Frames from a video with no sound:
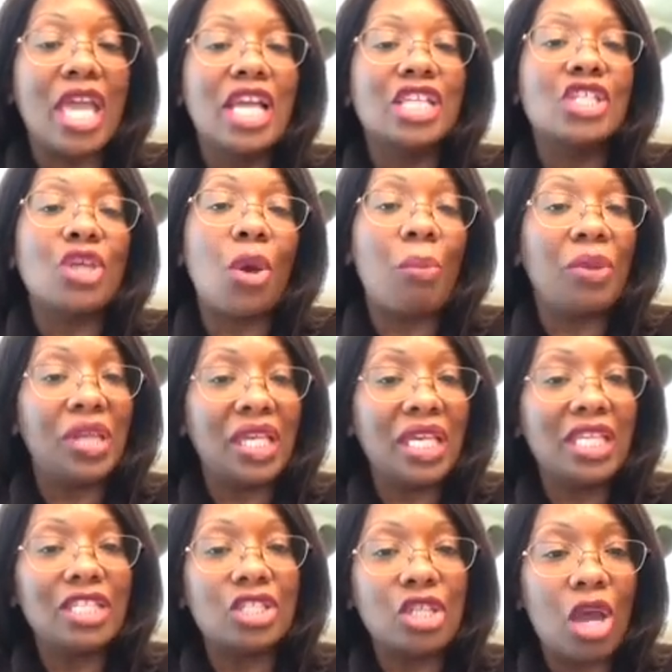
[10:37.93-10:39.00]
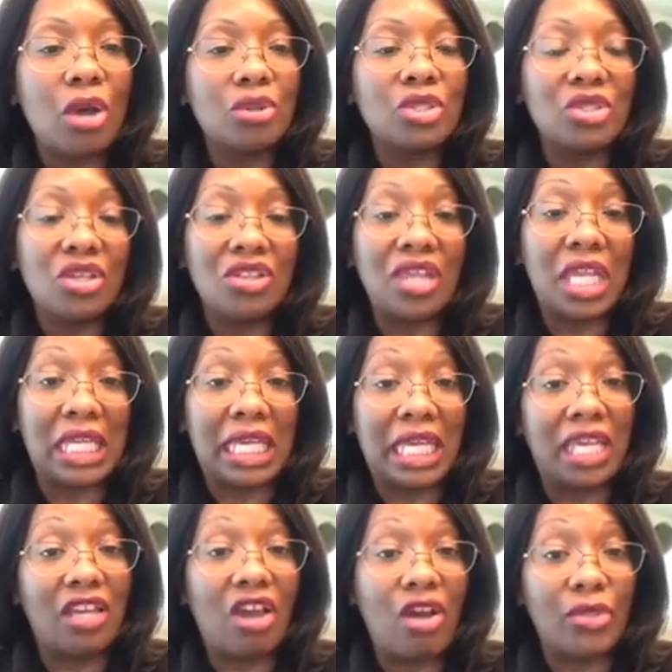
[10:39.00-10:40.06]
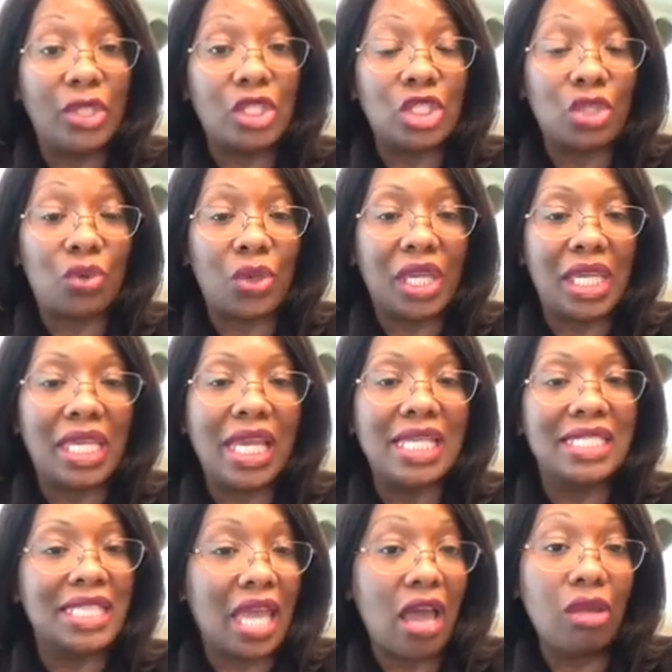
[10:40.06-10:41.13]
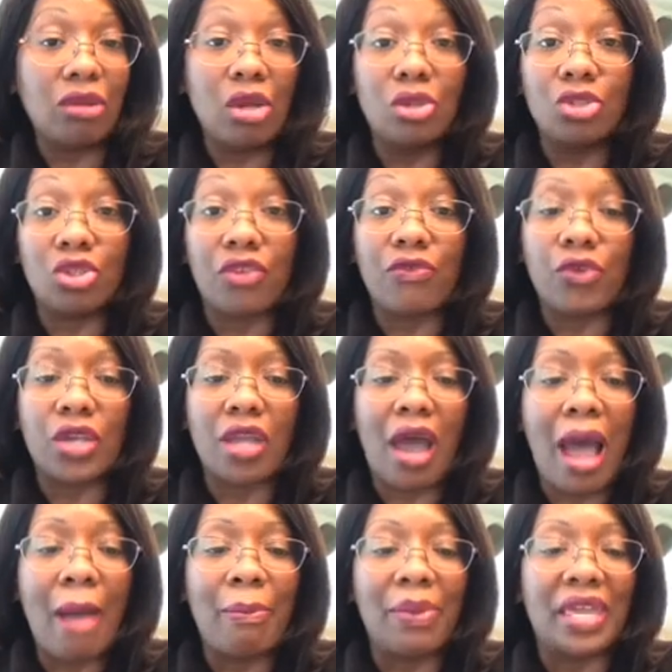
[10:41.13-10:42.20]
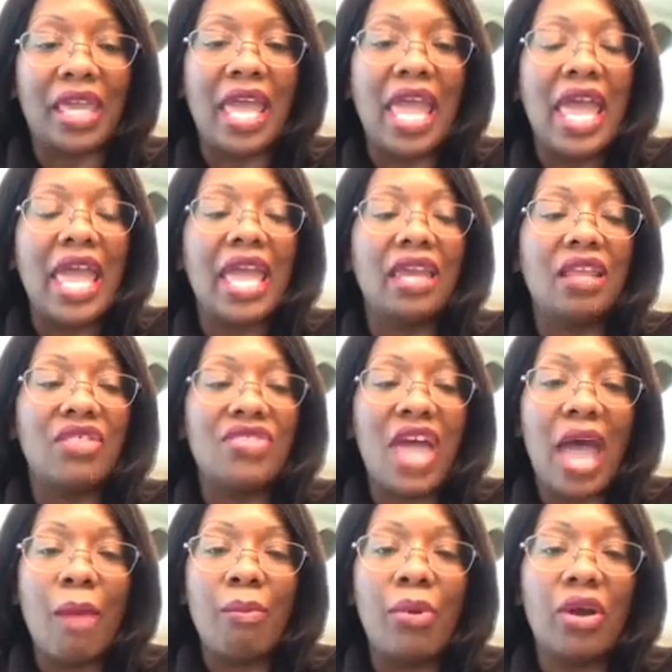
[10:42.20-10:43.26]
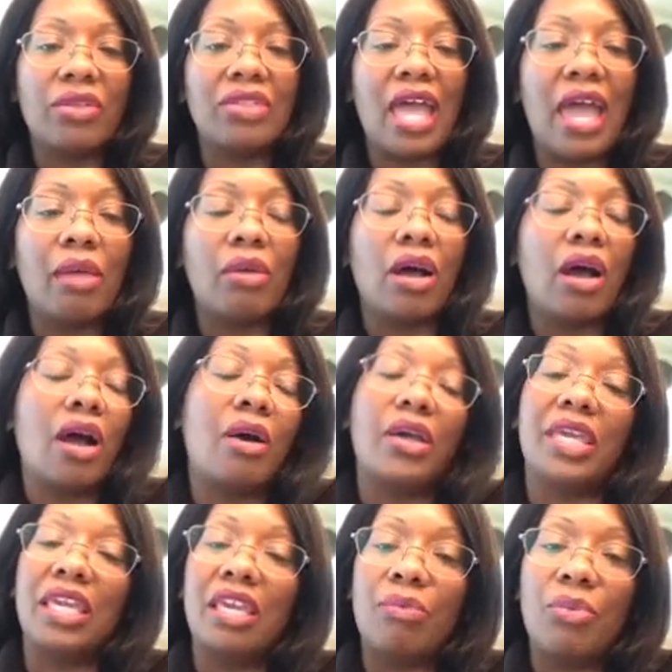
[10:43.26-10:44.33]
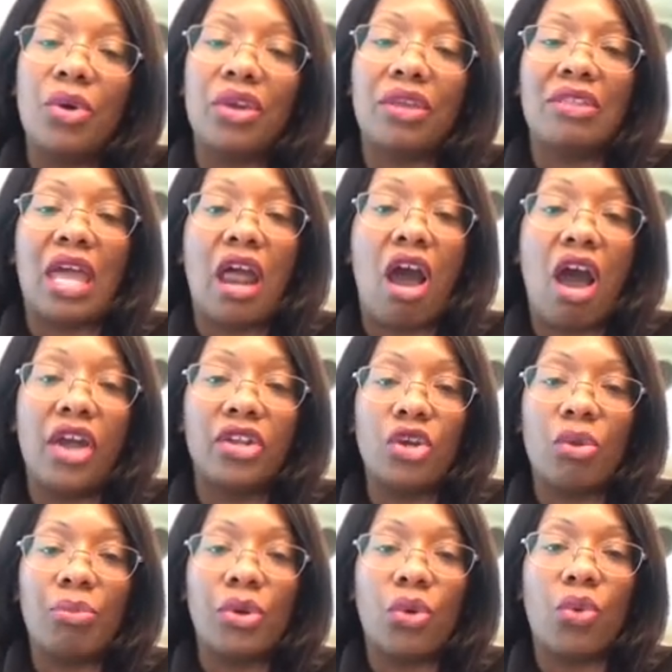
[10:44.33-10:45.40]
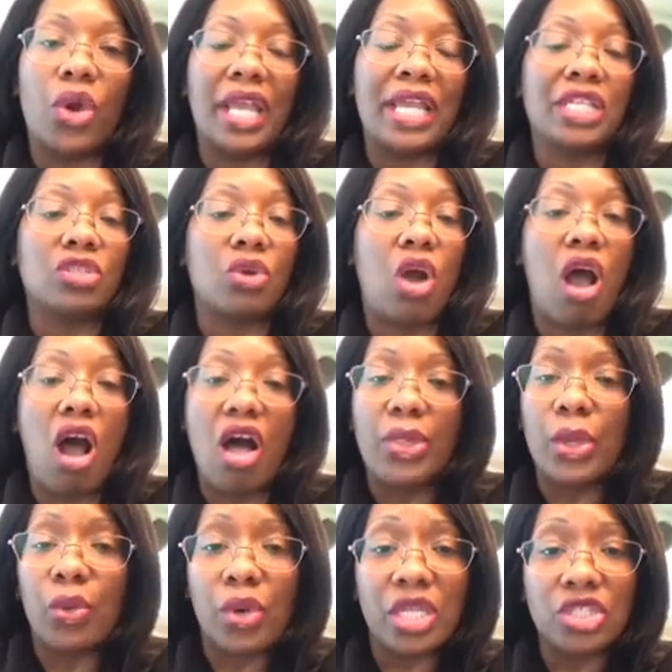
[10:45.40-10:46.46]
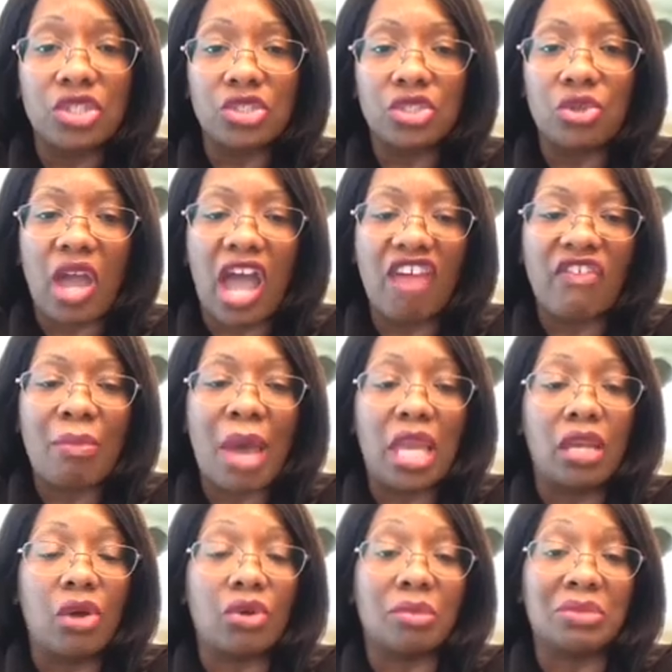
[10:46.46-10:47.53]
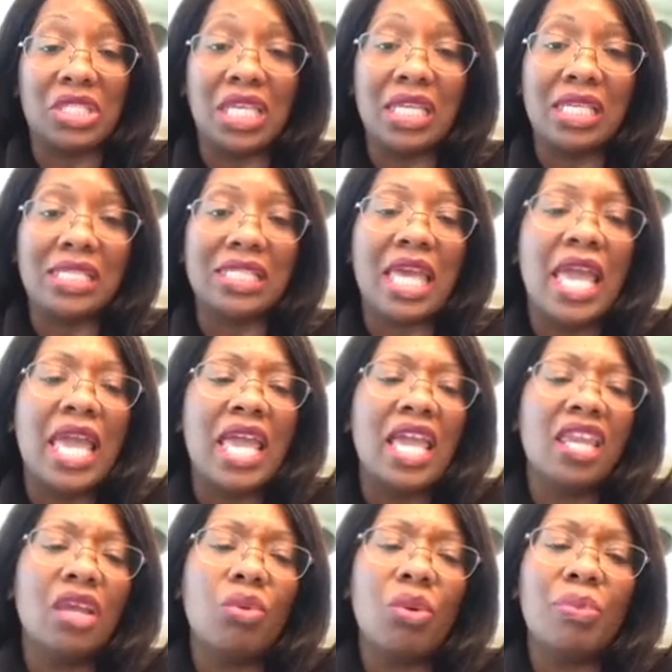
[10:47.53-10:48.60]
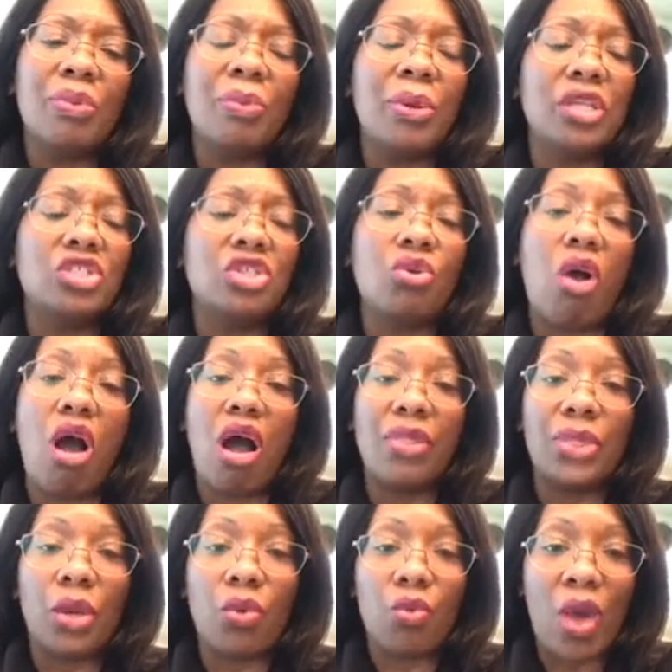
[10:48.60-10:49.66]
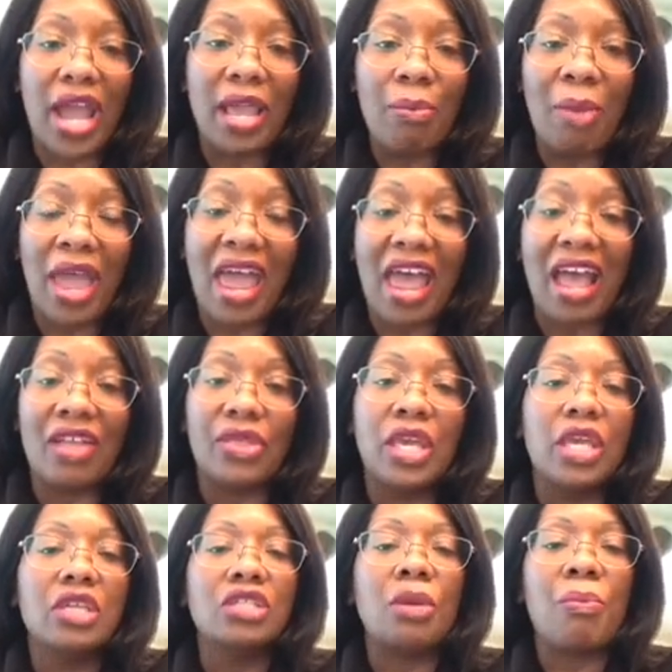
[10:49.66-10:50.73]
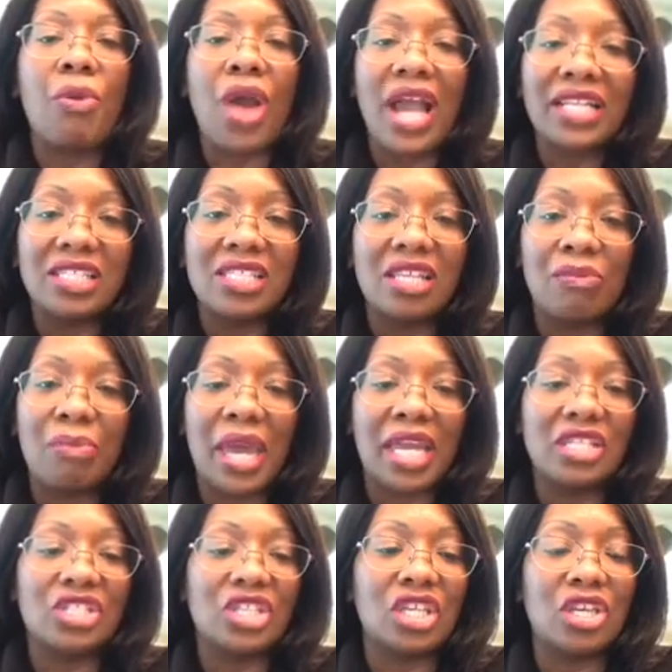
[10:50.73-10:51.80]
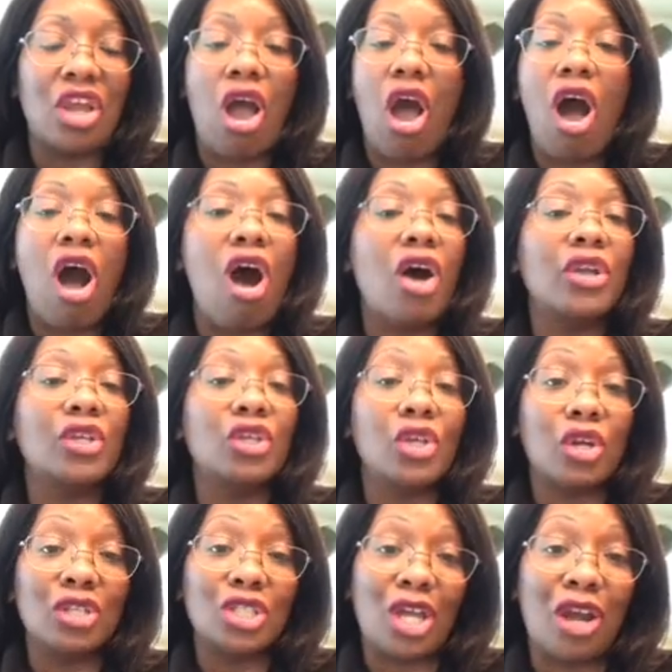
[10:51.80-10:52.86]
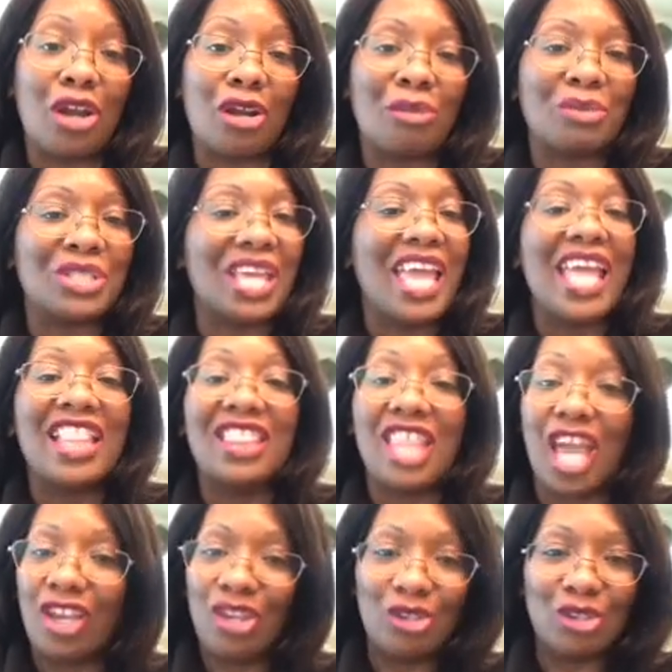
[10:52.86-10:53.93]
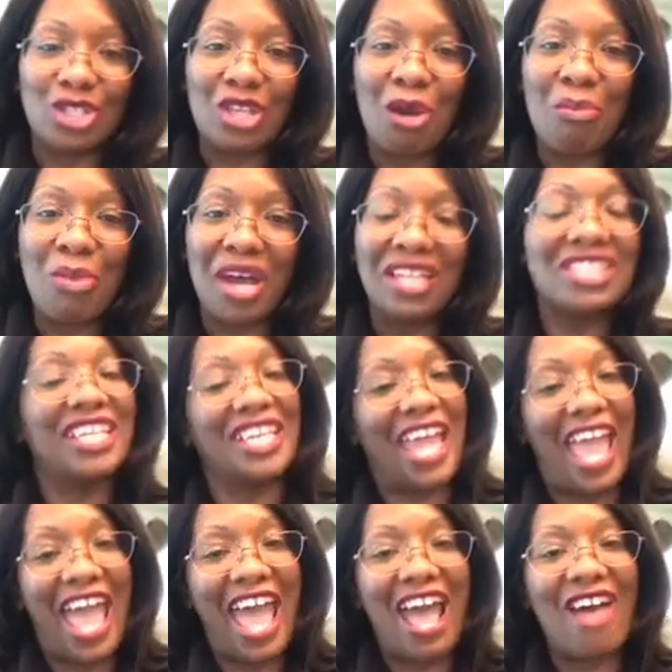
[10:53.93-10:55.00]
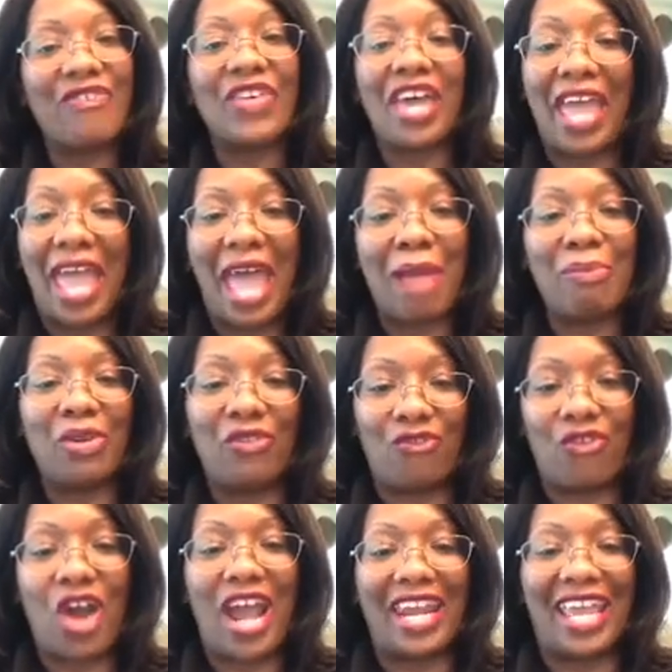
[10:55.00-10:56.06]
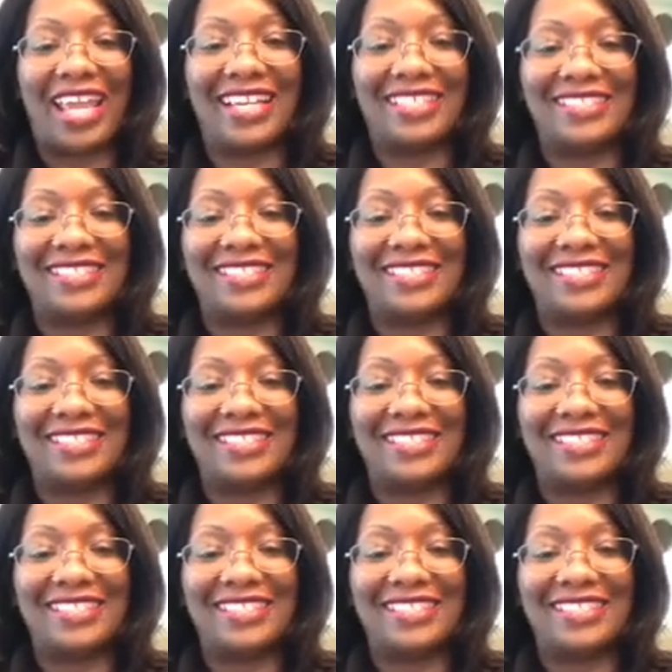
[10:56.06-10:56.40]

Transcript: So please go to the link on the screen and download your free copy. And in that book, that ebook and that audiobook will answer all the questions you have about locum tenens, and it will put you on the right path to practicing medicine on your terms. Thank you so much, and have a happy Friday.